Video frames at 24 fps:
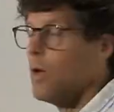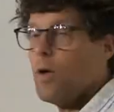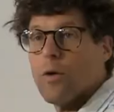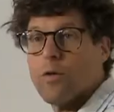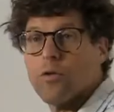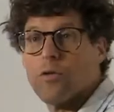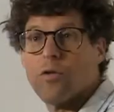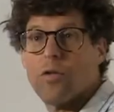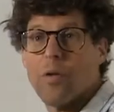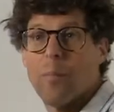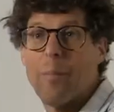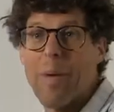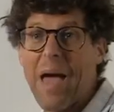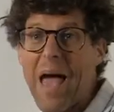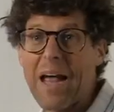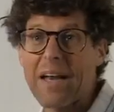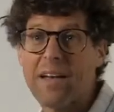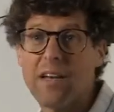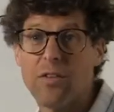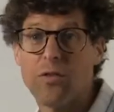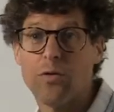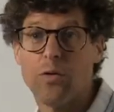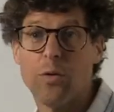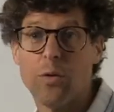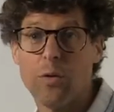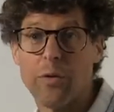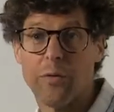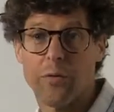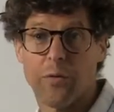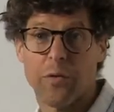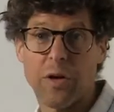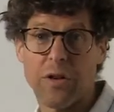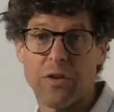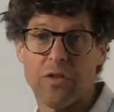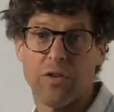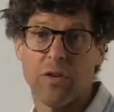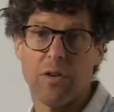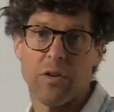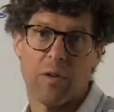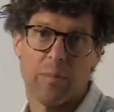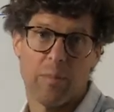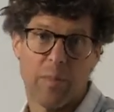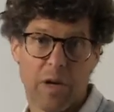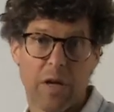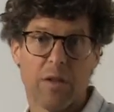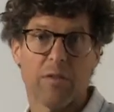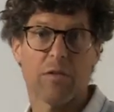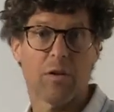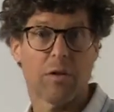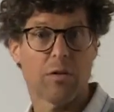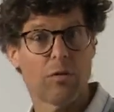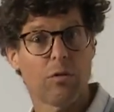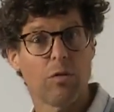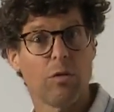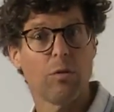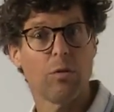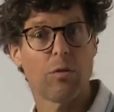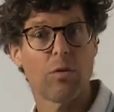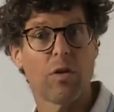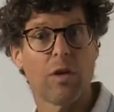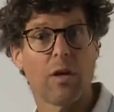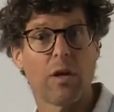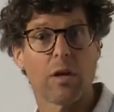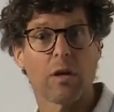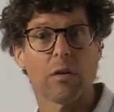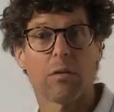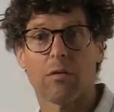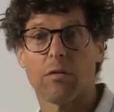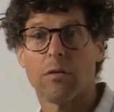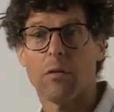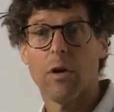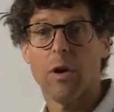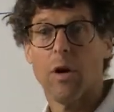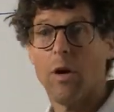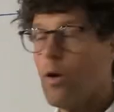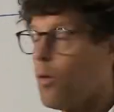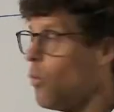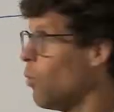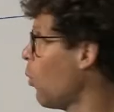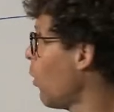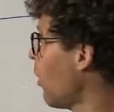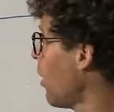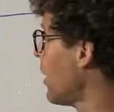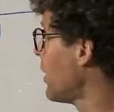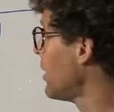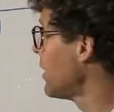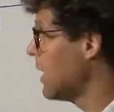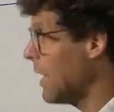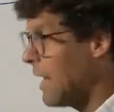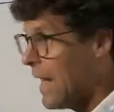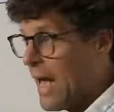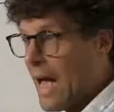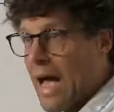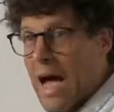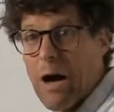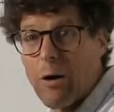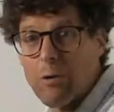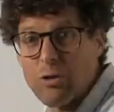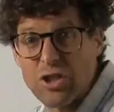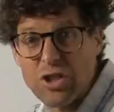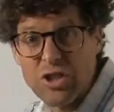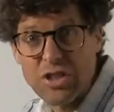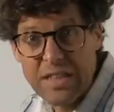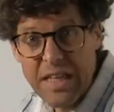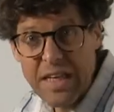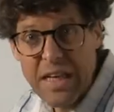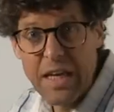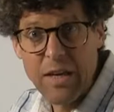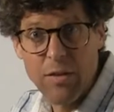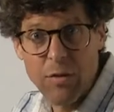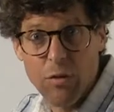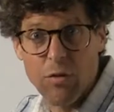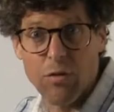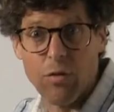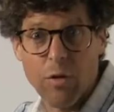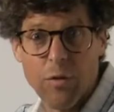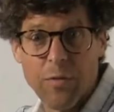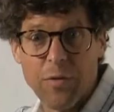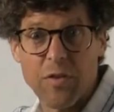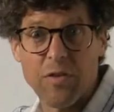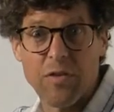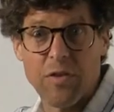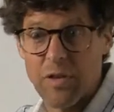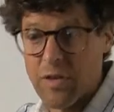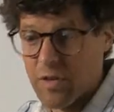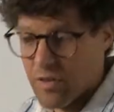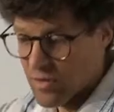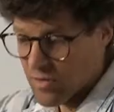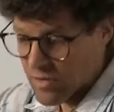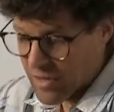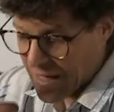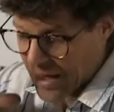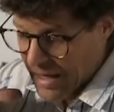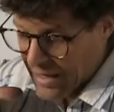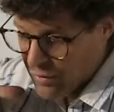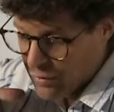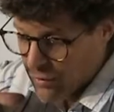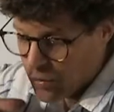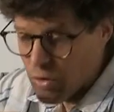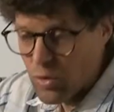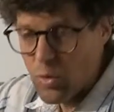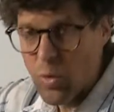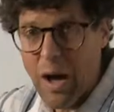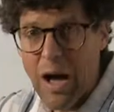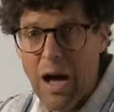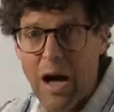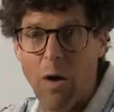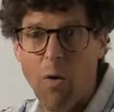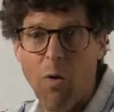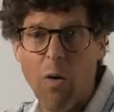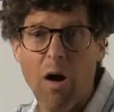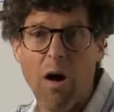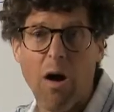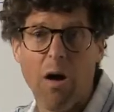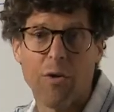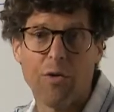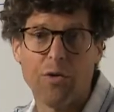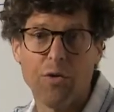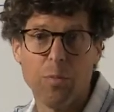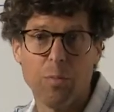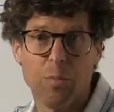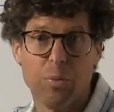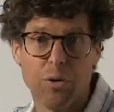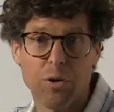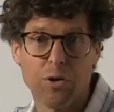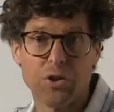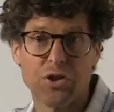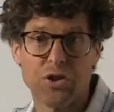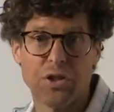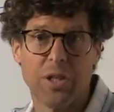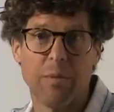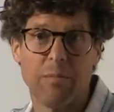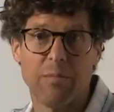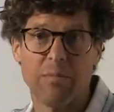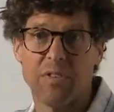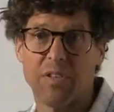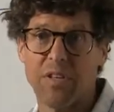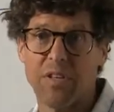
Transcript: So the magnitude of friction depends on two things. One, how sticky the surface is, and two, how hard you push them